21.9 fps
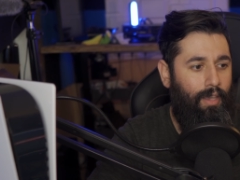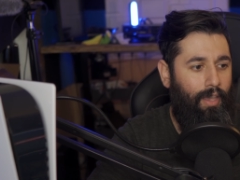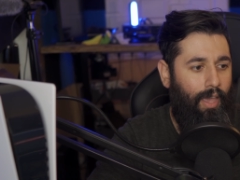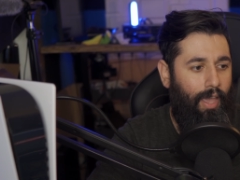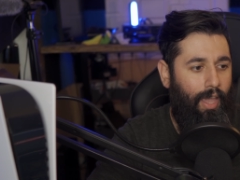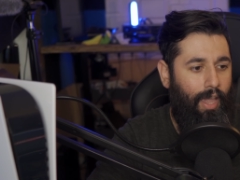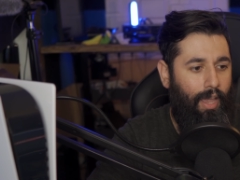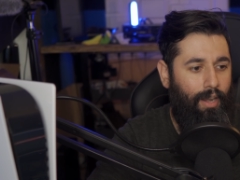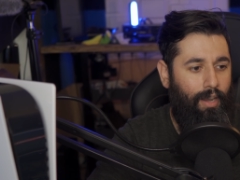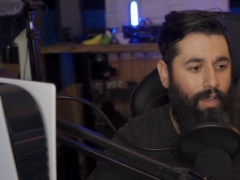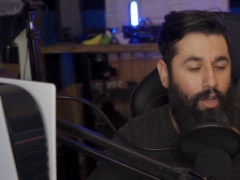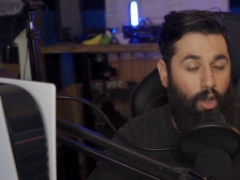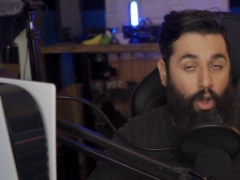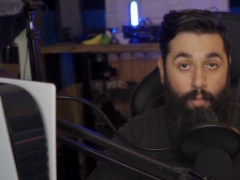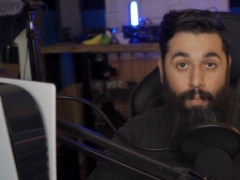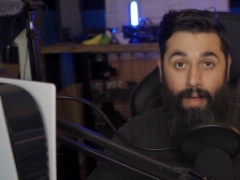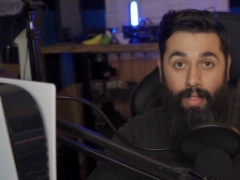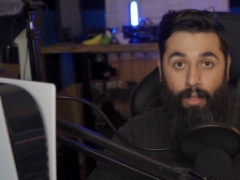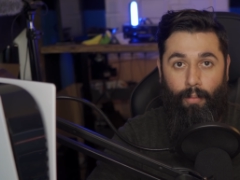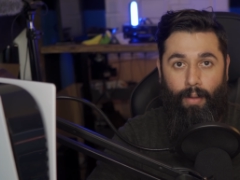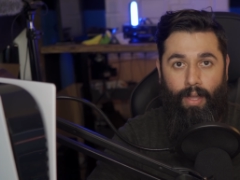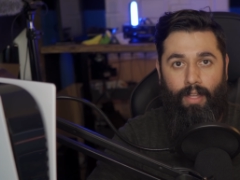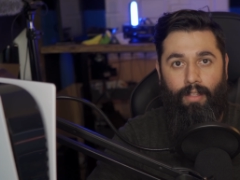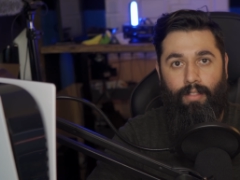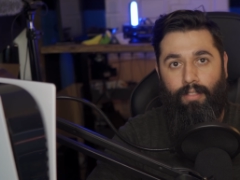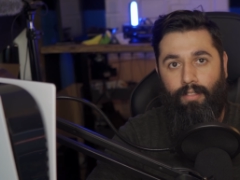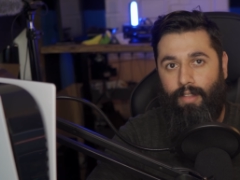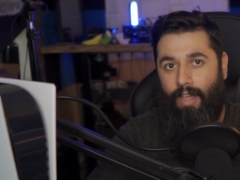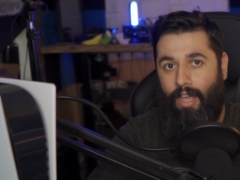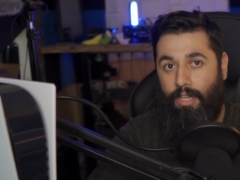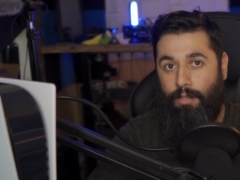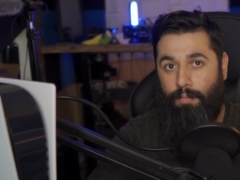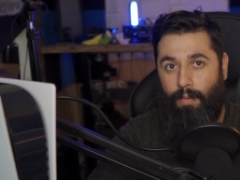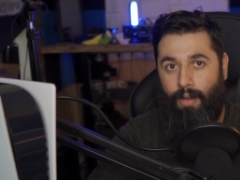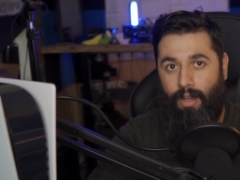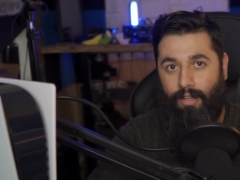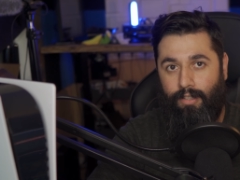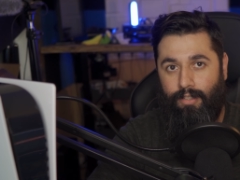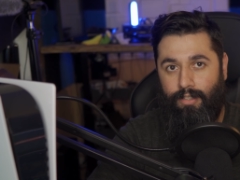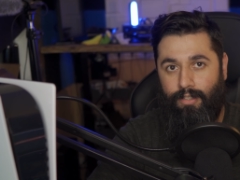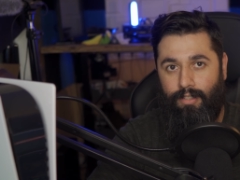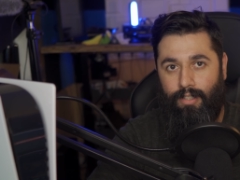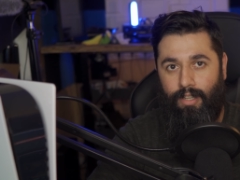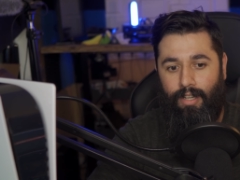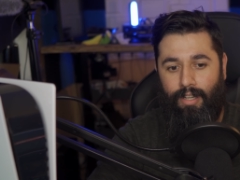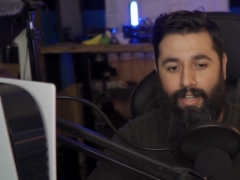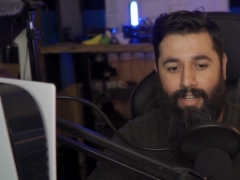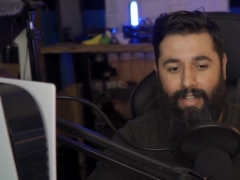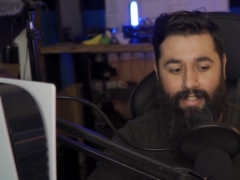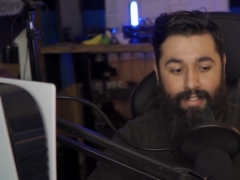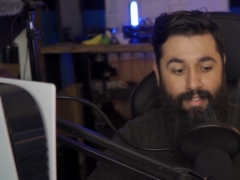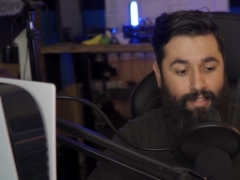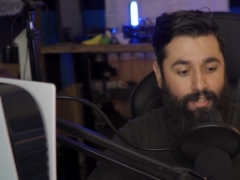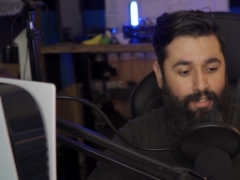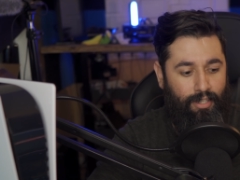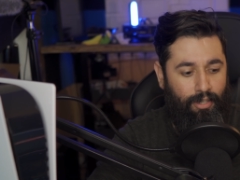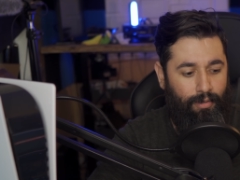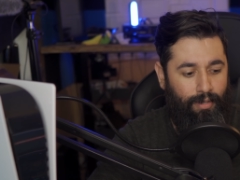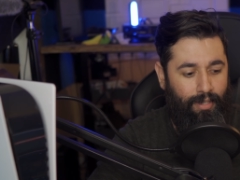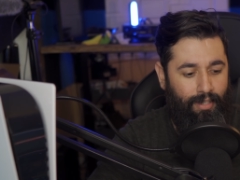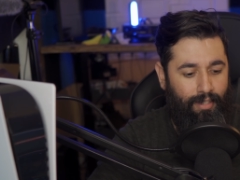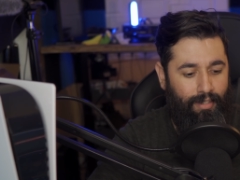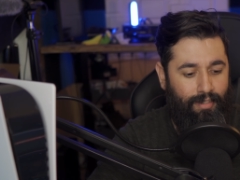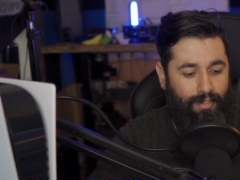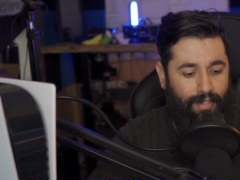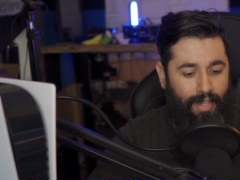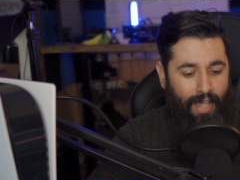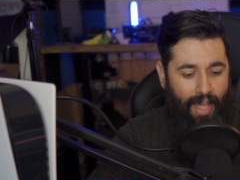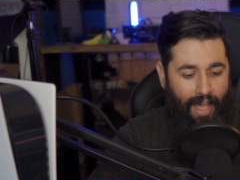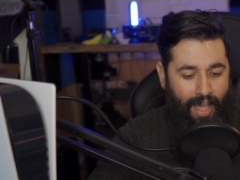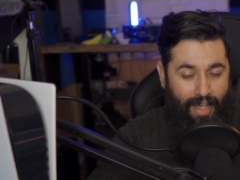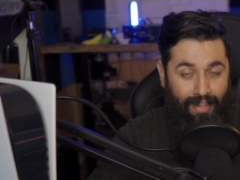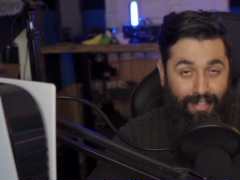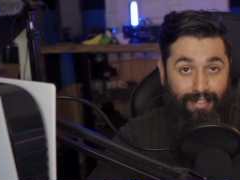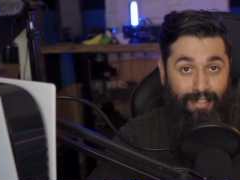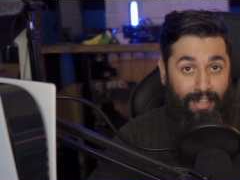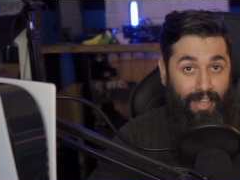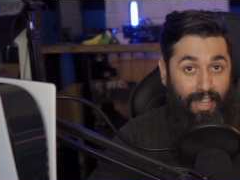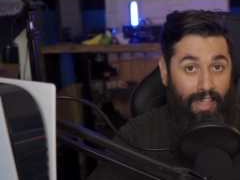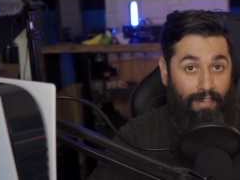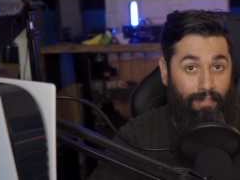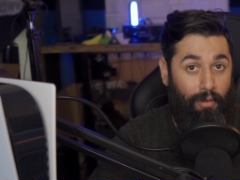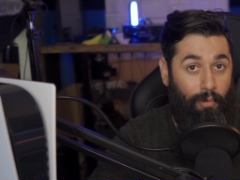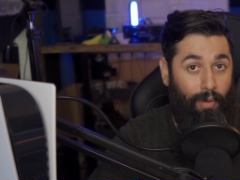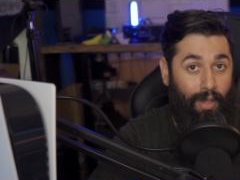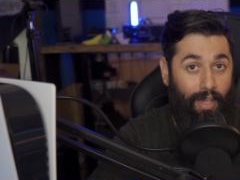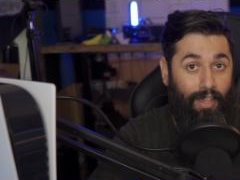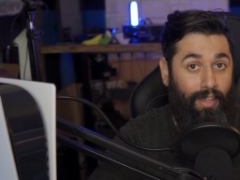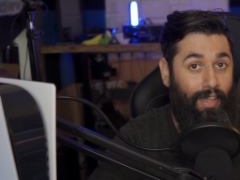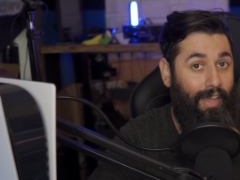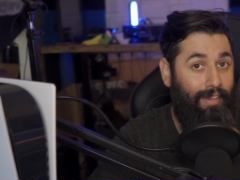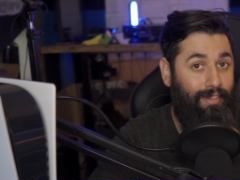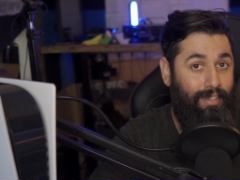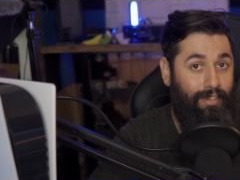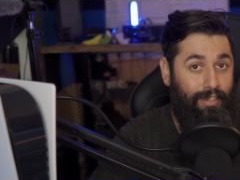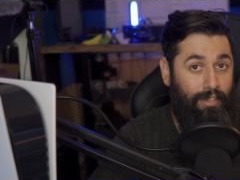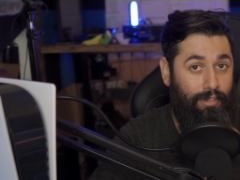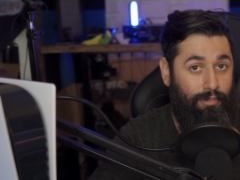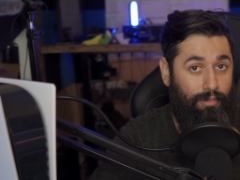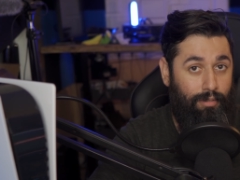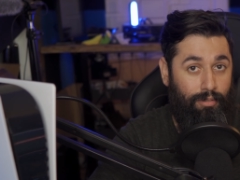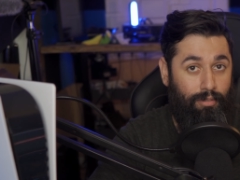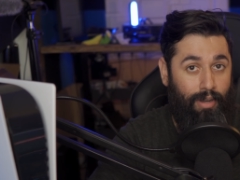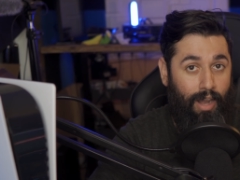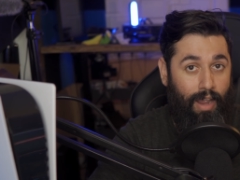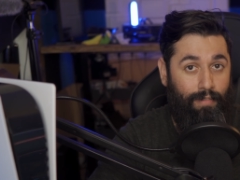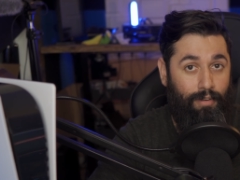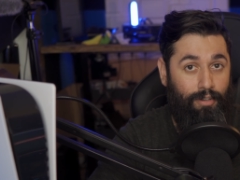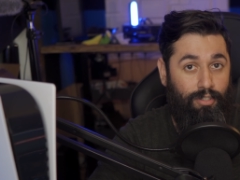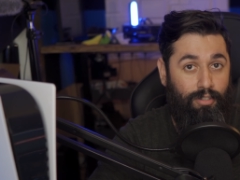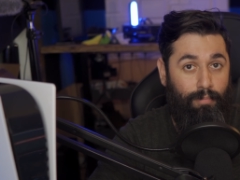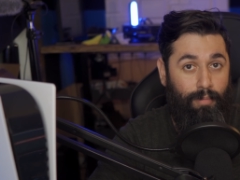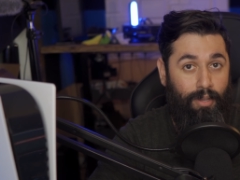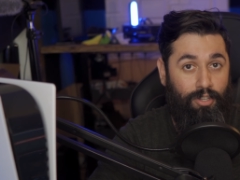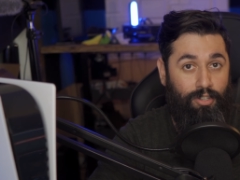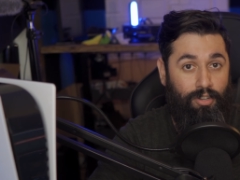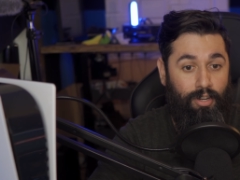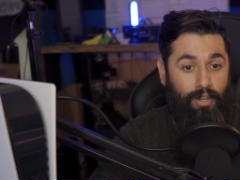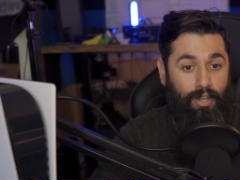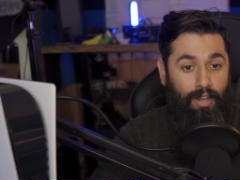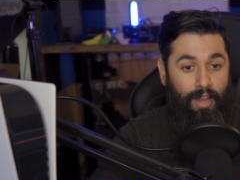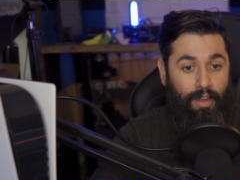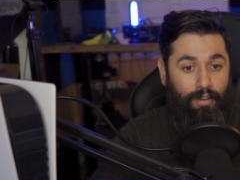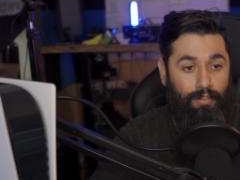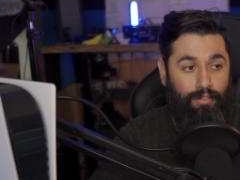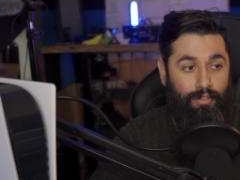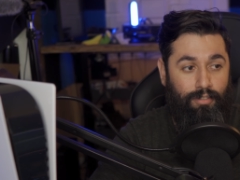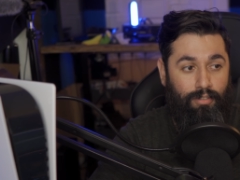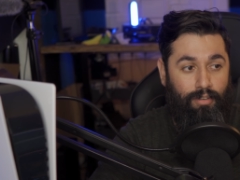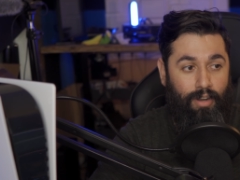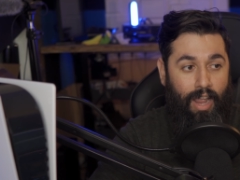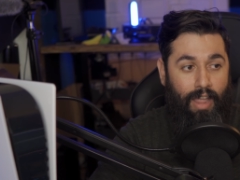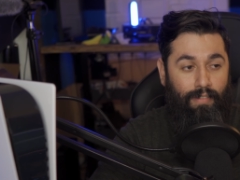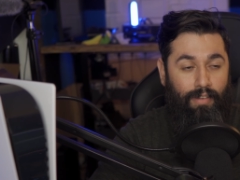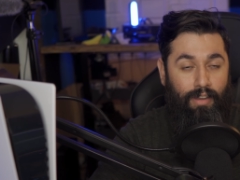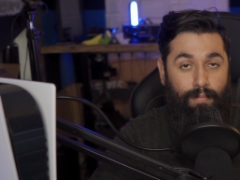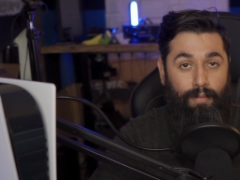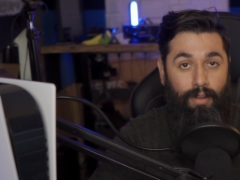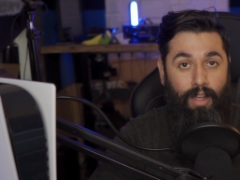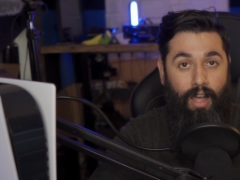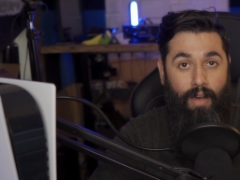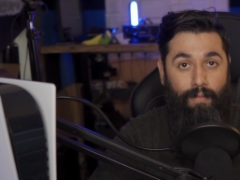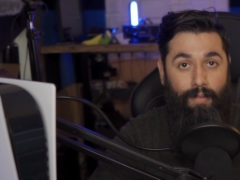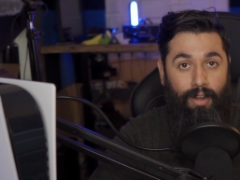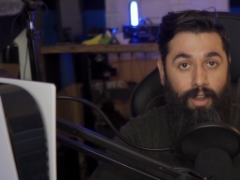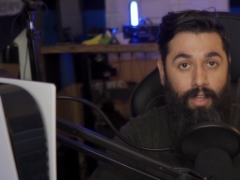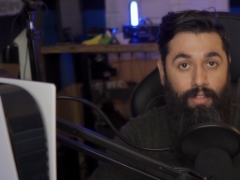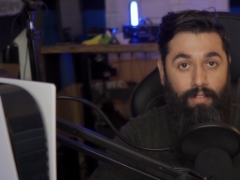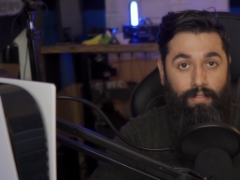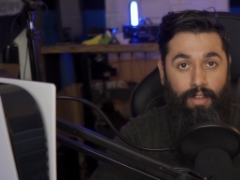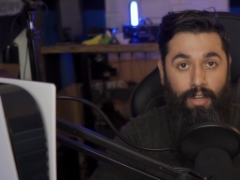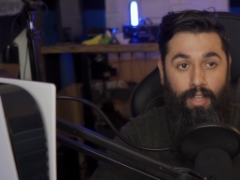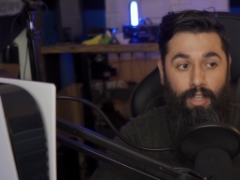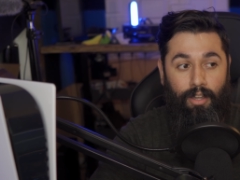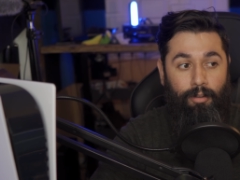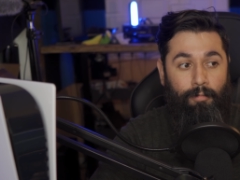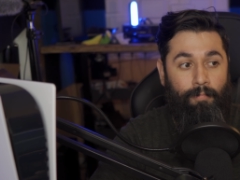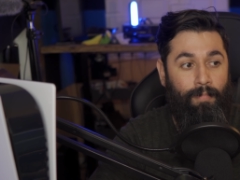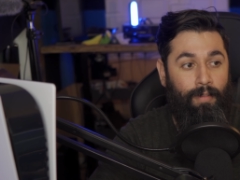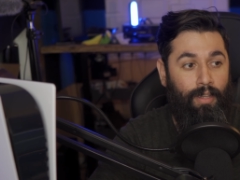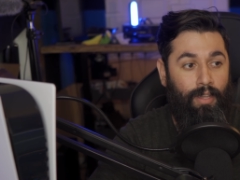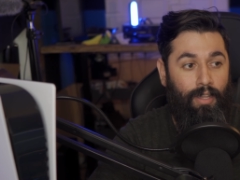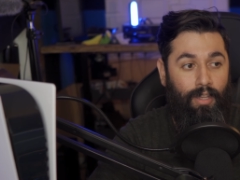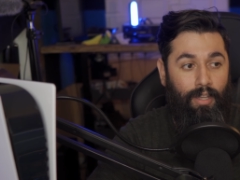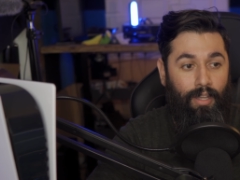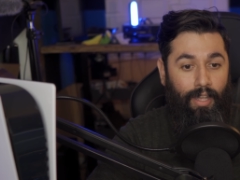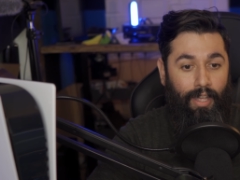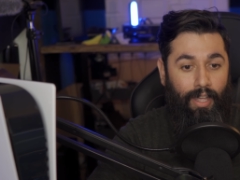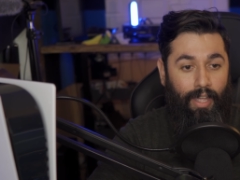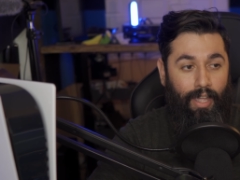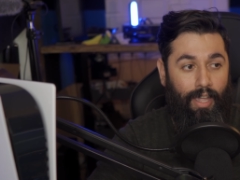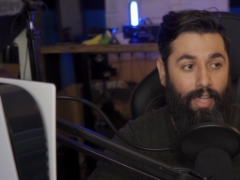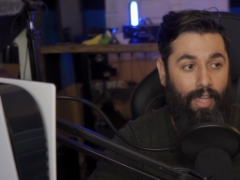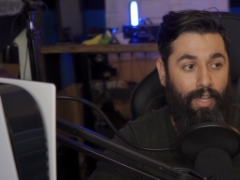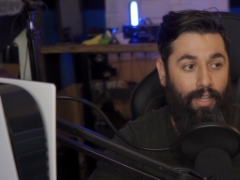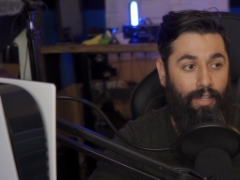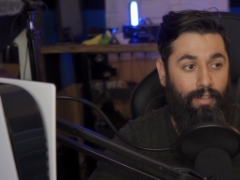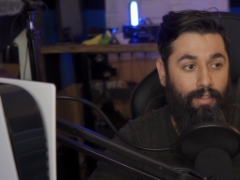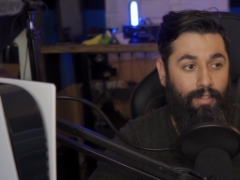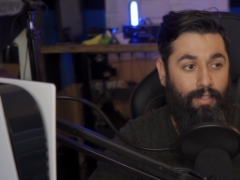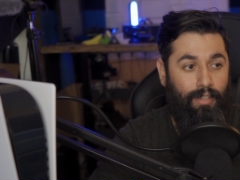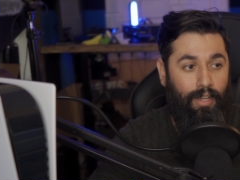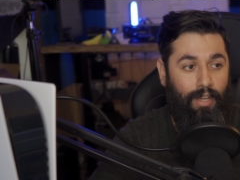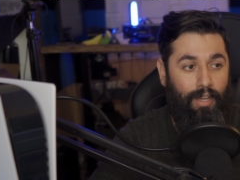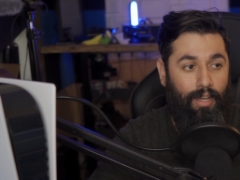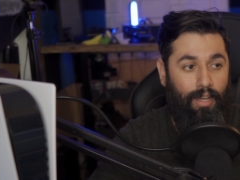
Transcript: And oh, by the way, Xbox Series S giveaway at 10,000 subscribers. So make sure to like, subscribe, leave a comment on the video, and